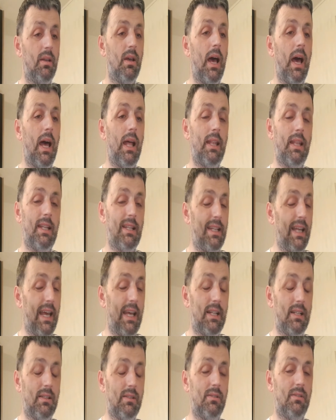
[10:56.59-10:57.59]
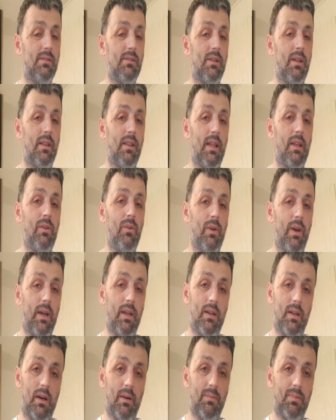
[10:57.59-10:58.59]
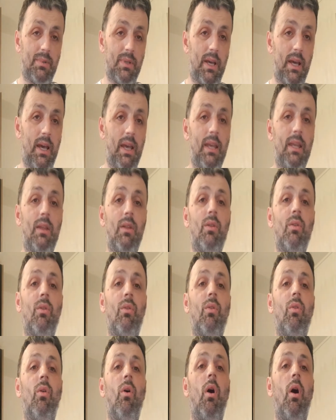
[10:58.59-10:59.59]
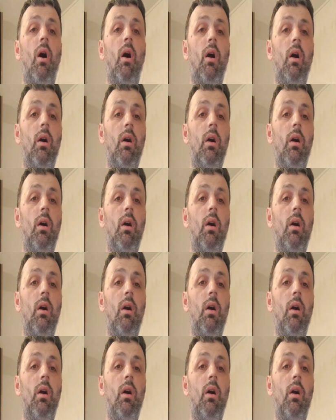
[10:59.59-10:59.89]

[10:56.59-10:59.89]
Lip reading: and then you end up saying va,